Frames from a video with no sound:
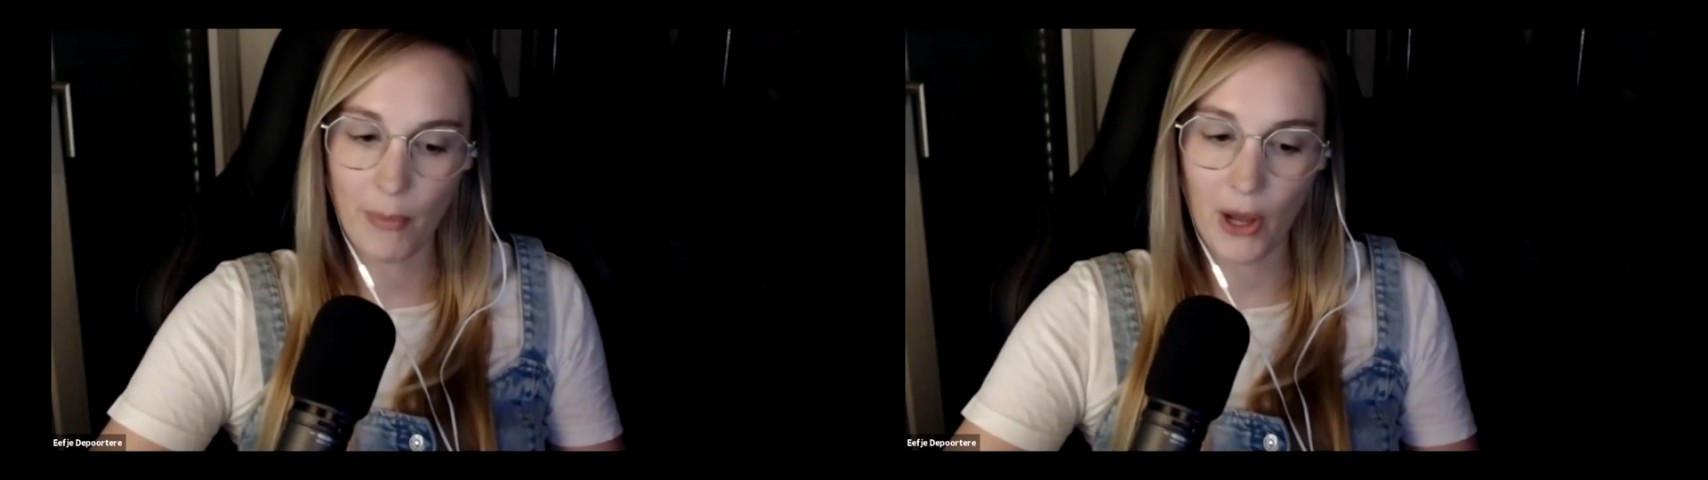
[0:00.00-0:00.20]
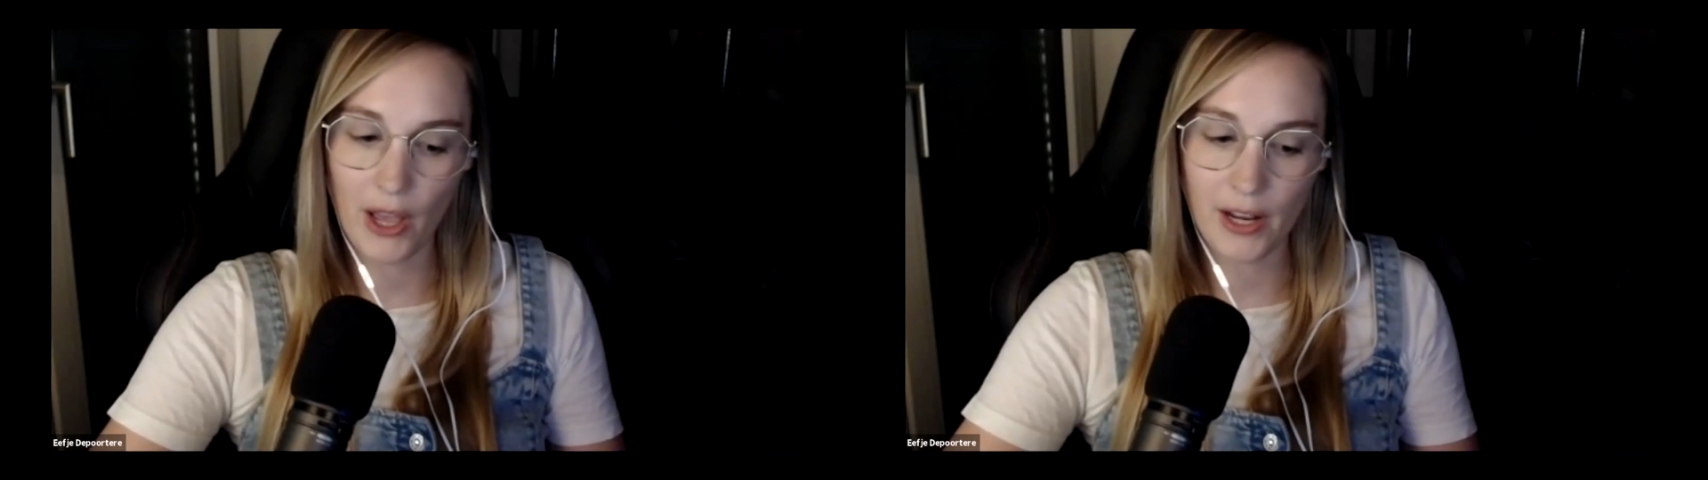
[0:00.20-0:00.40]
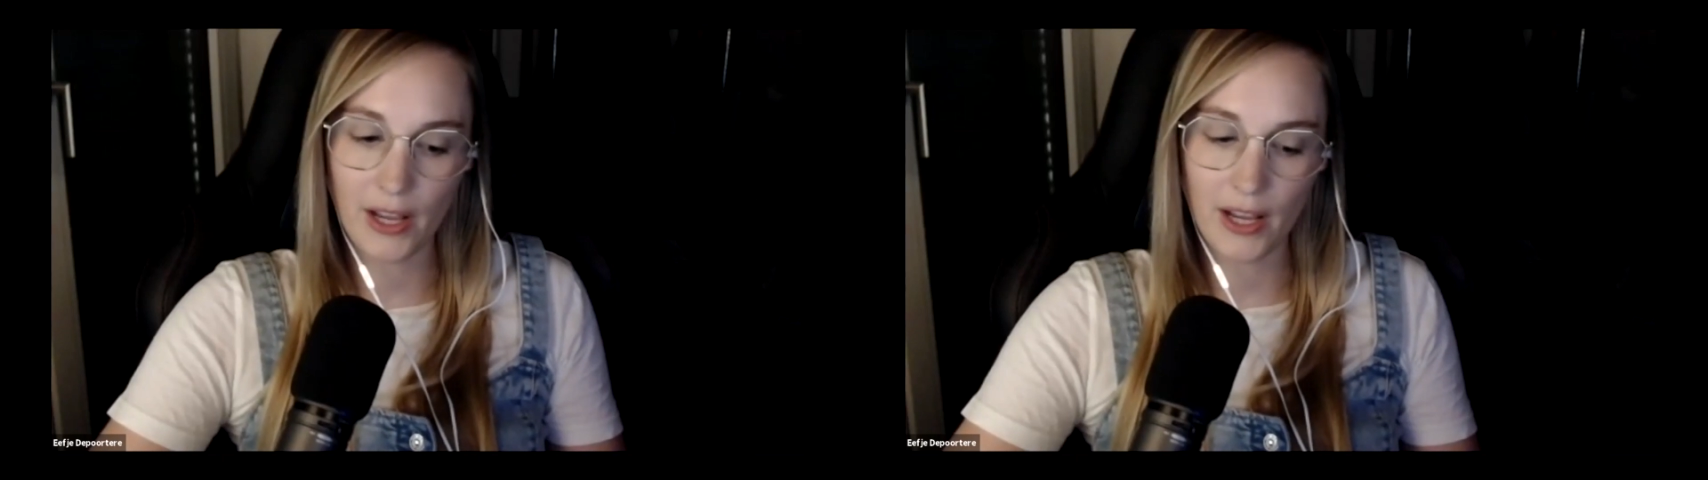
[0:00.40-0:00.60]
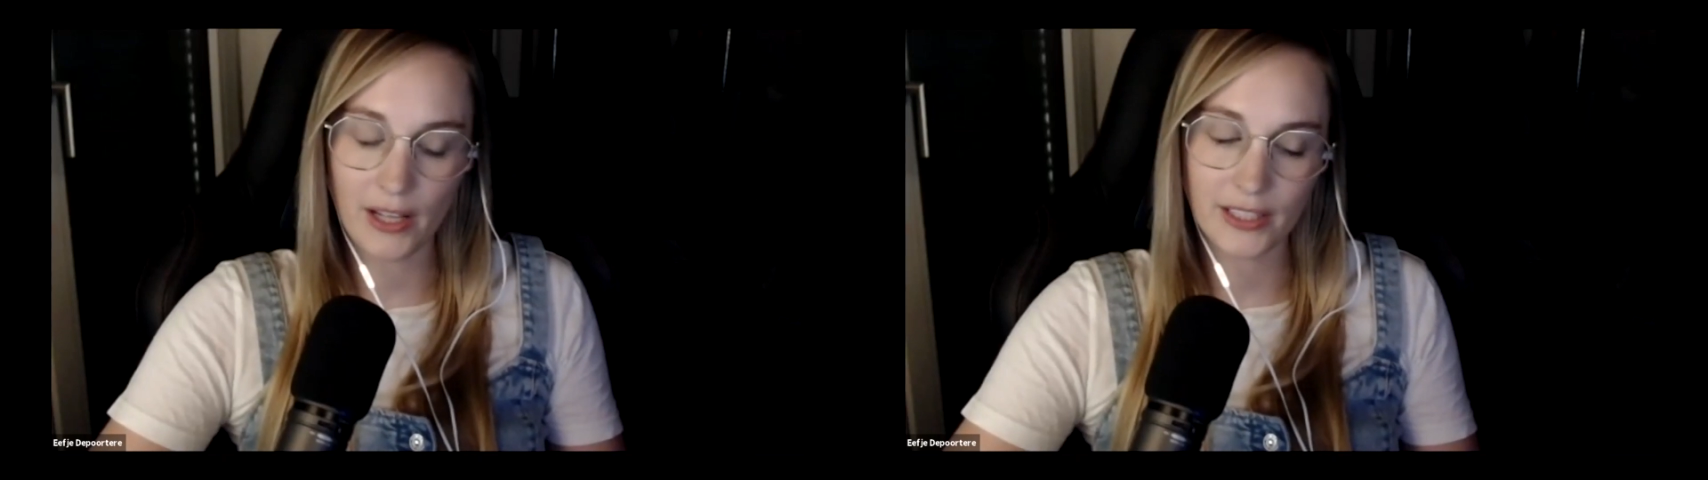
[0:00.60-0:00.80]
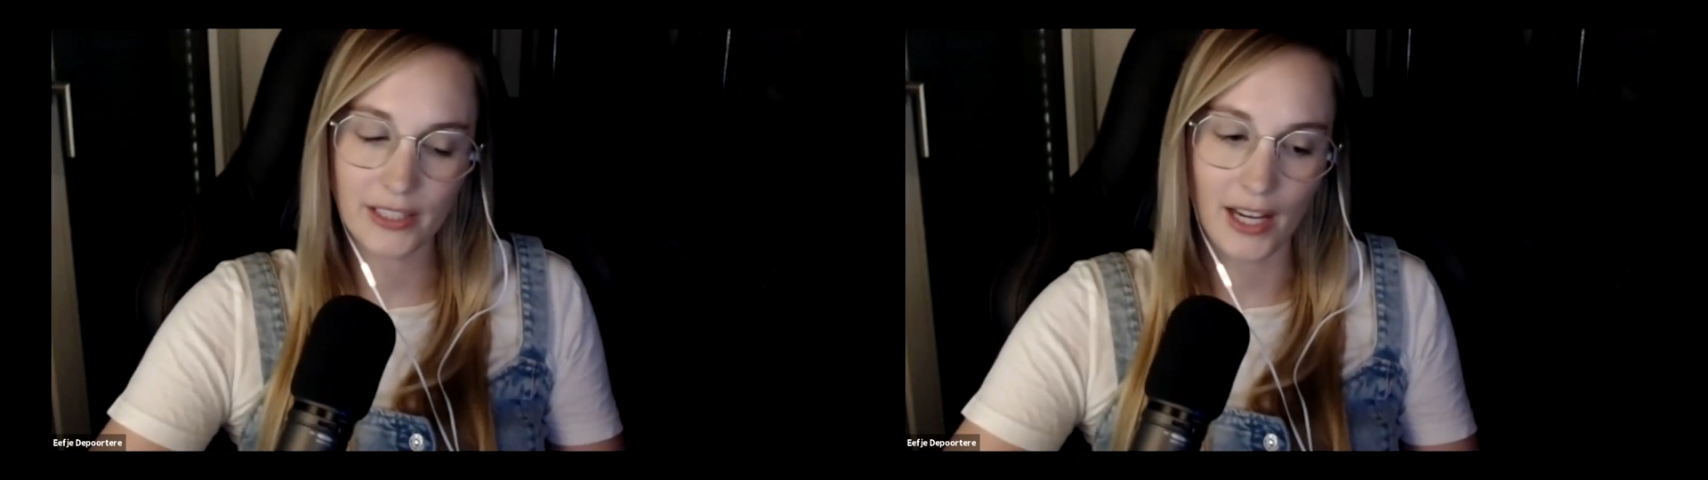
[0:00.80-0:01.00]
But
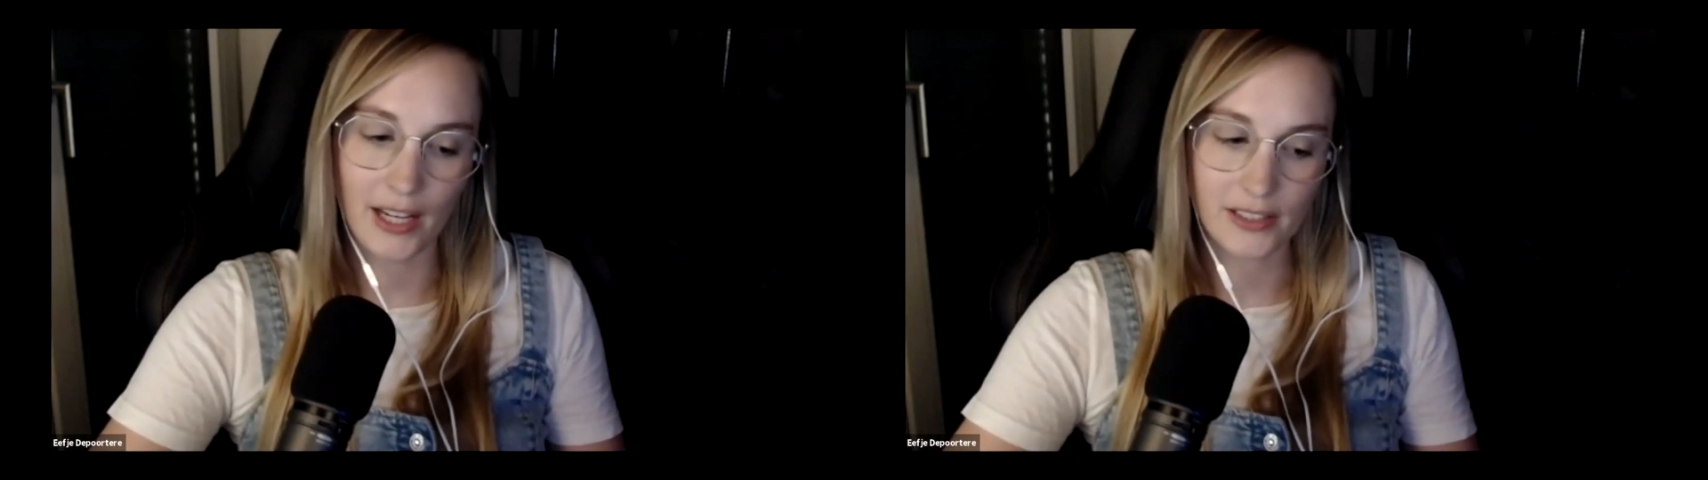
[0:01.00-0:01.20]
yeah,